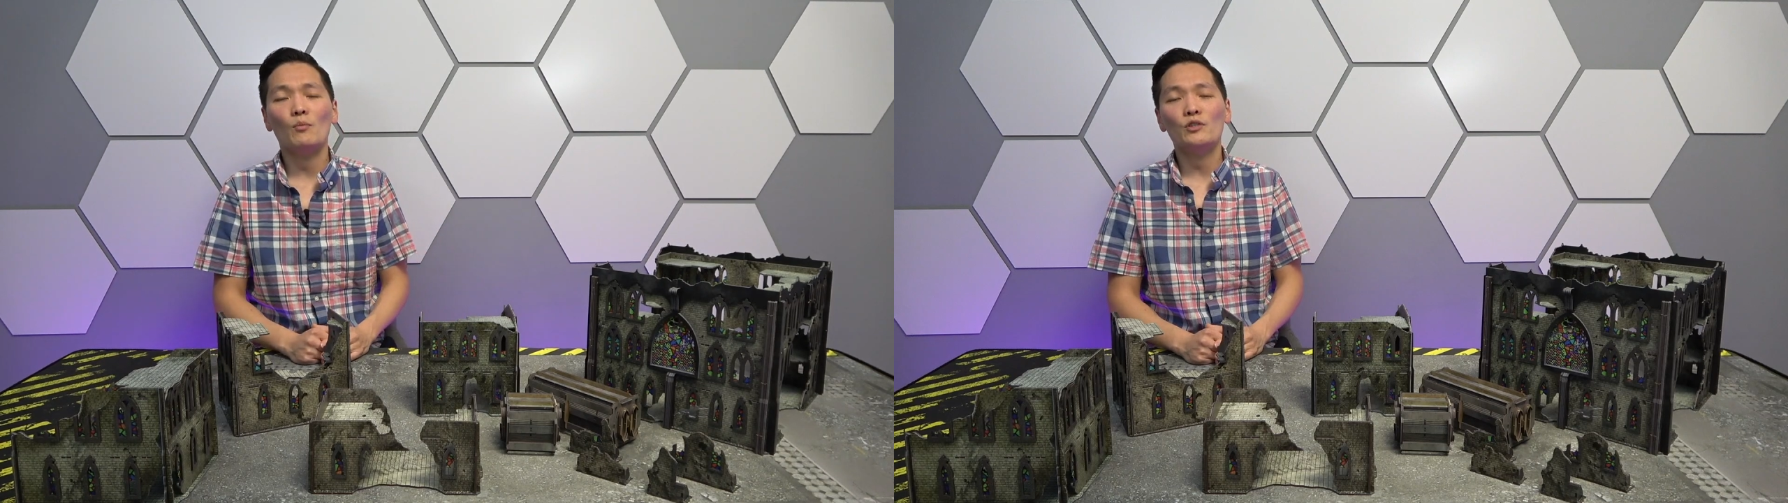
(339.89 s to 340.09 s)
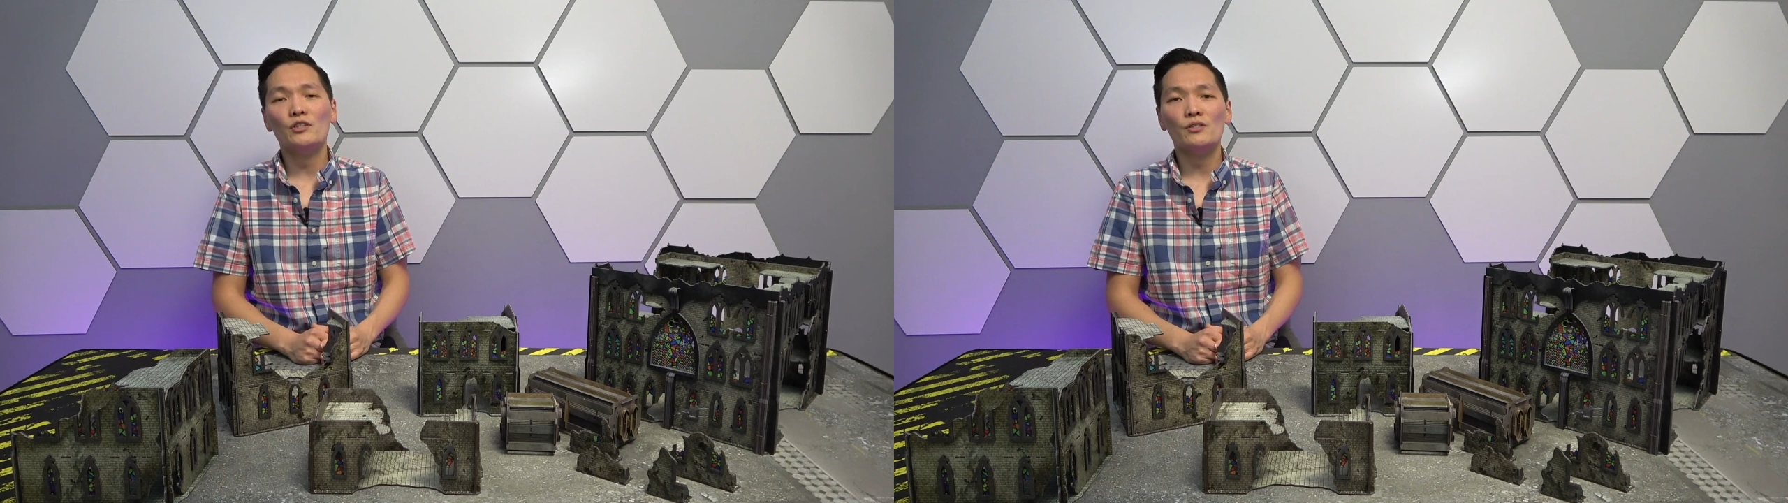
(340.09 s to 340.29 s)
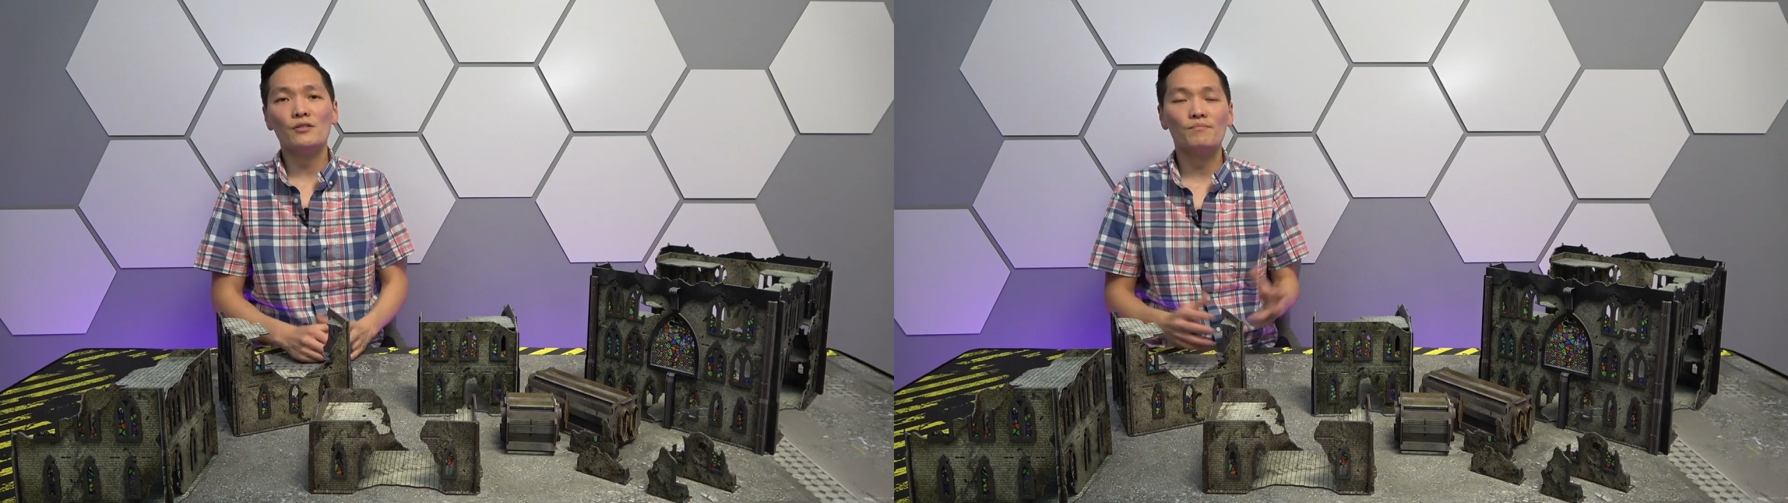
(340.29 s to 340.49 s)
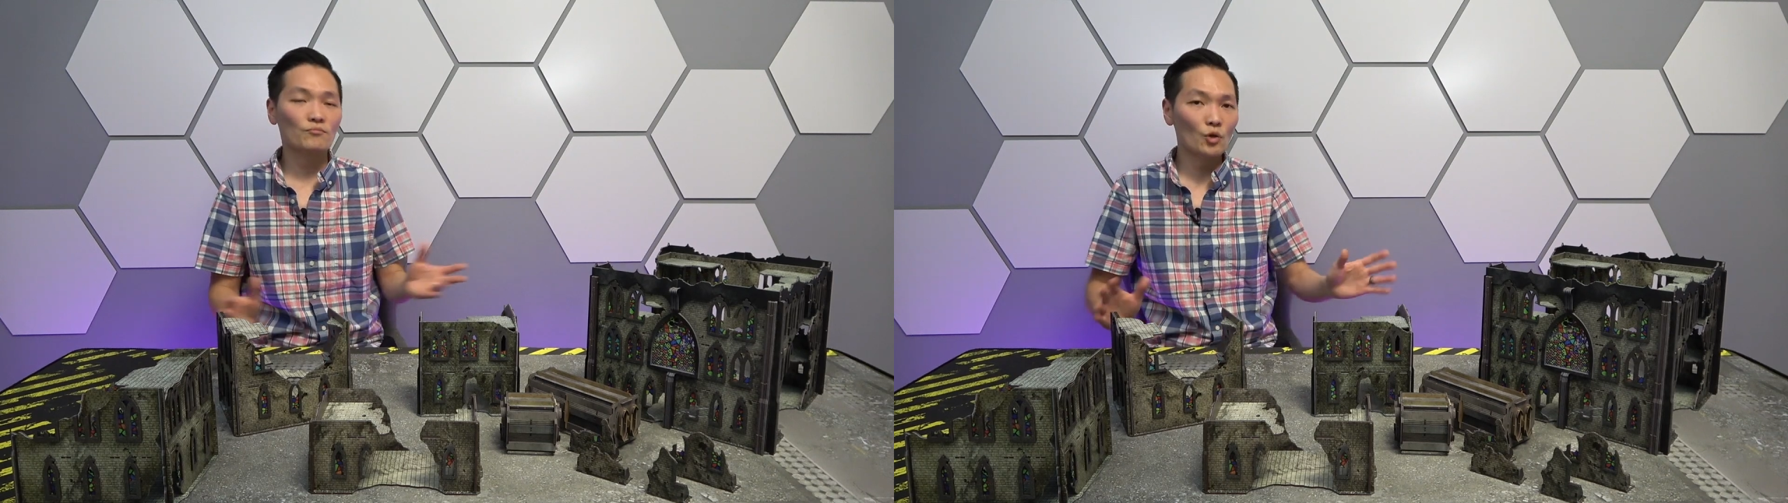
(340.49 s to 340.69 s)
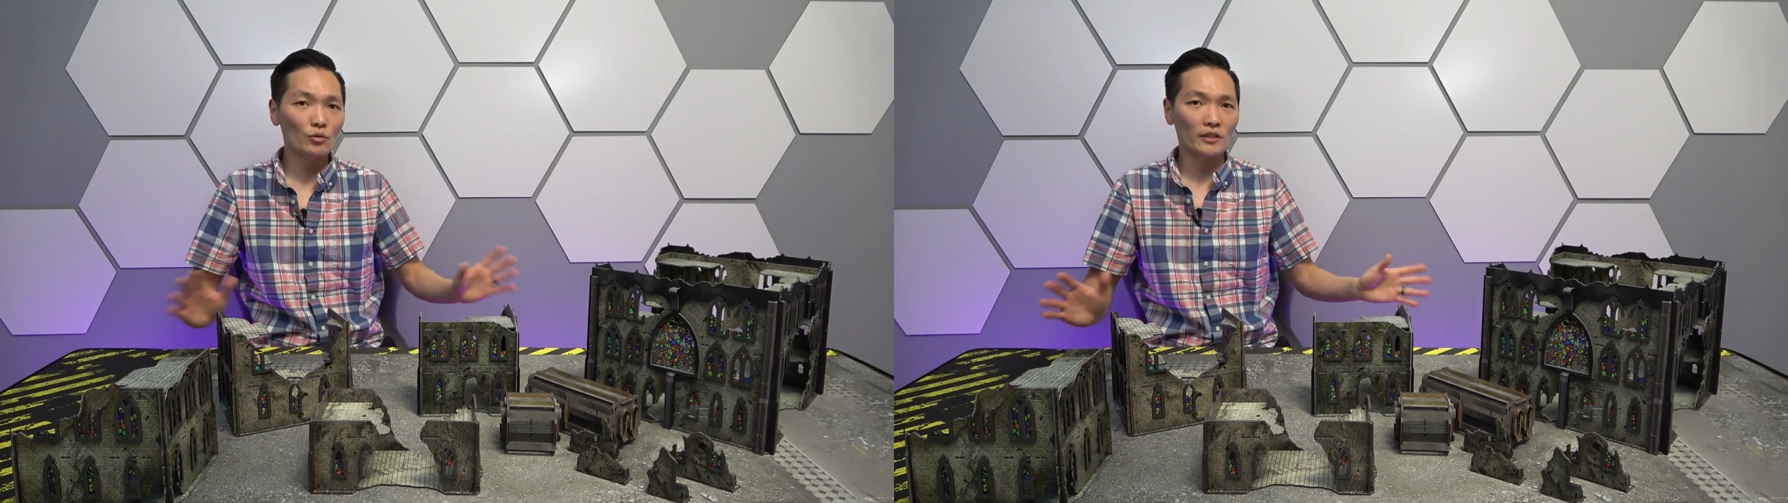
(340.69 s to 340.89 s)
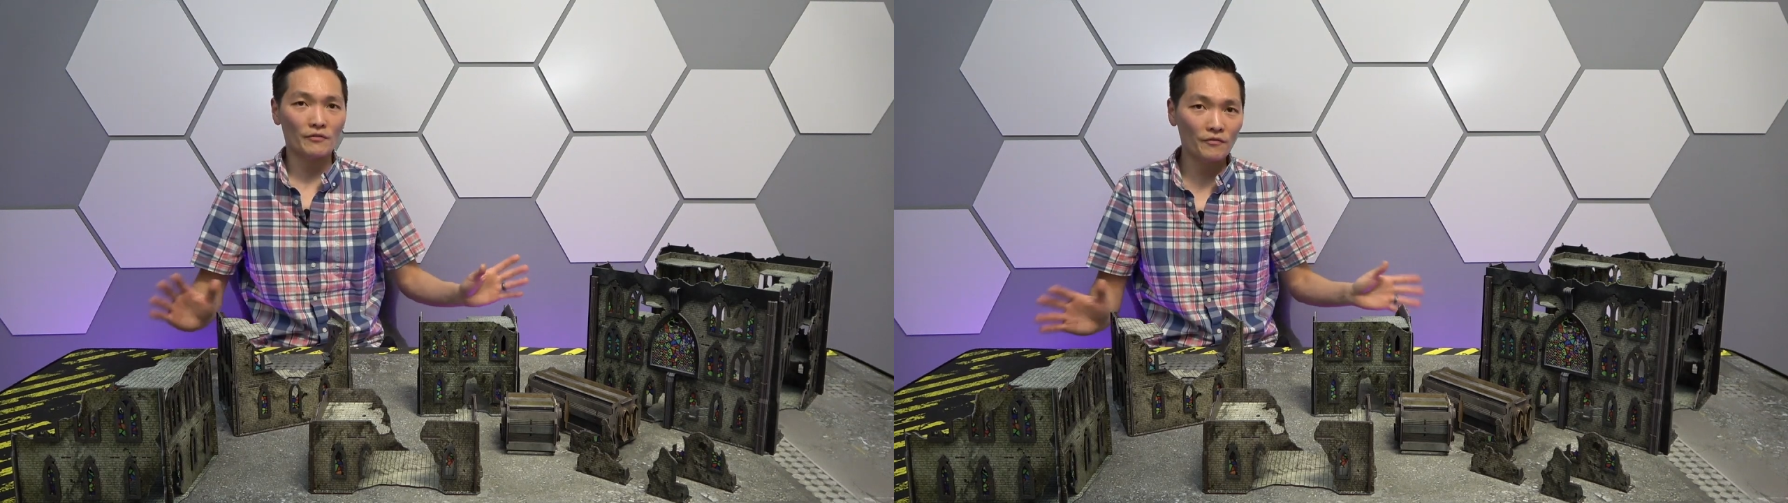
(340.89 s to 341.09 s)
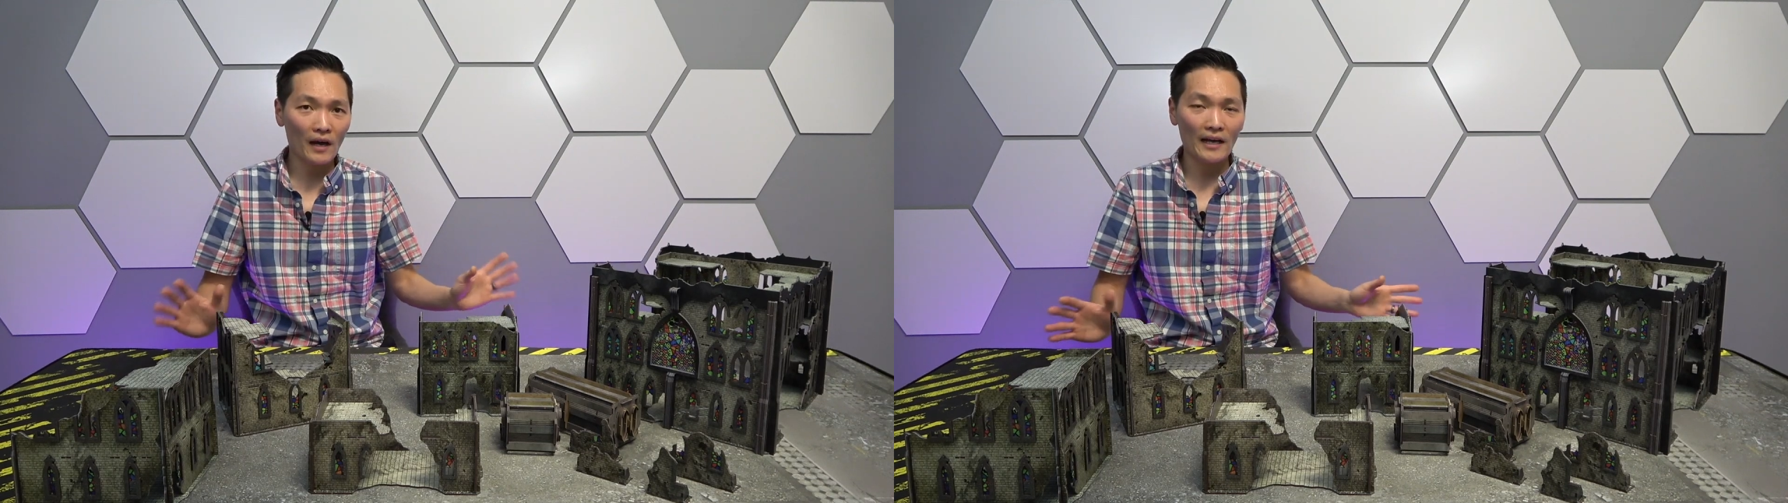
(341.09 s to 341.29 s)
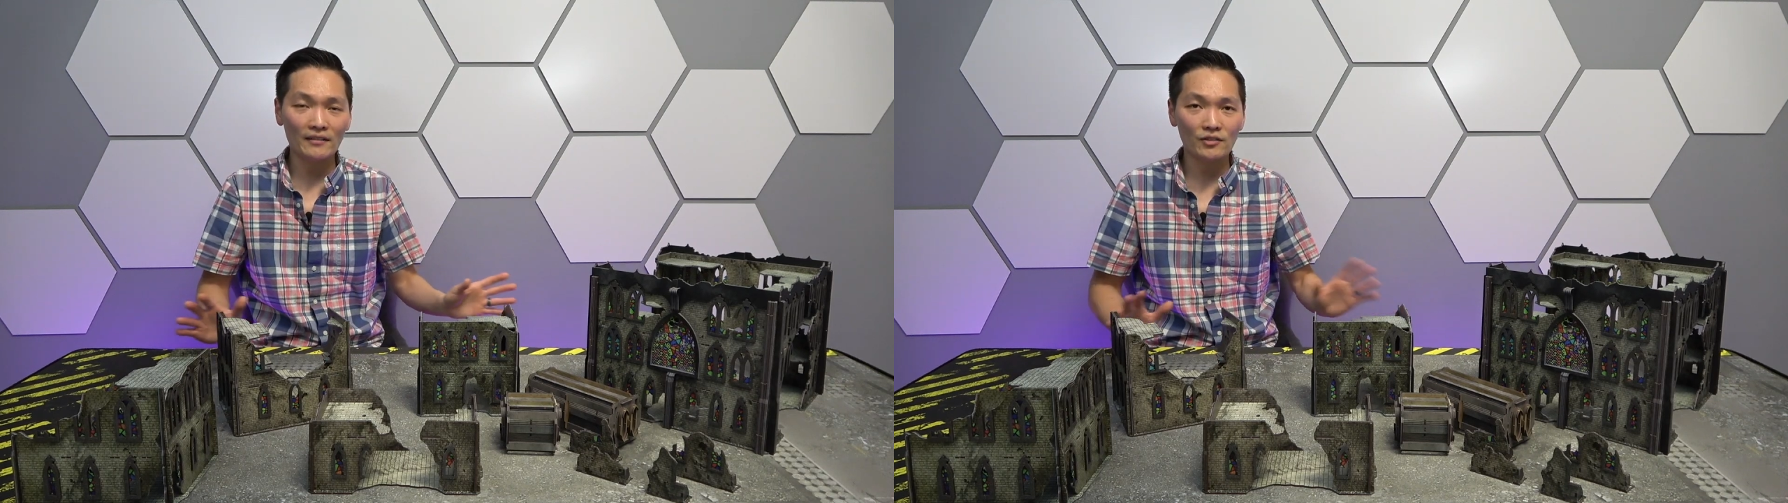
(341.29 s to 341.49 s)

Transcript: which is totally fine.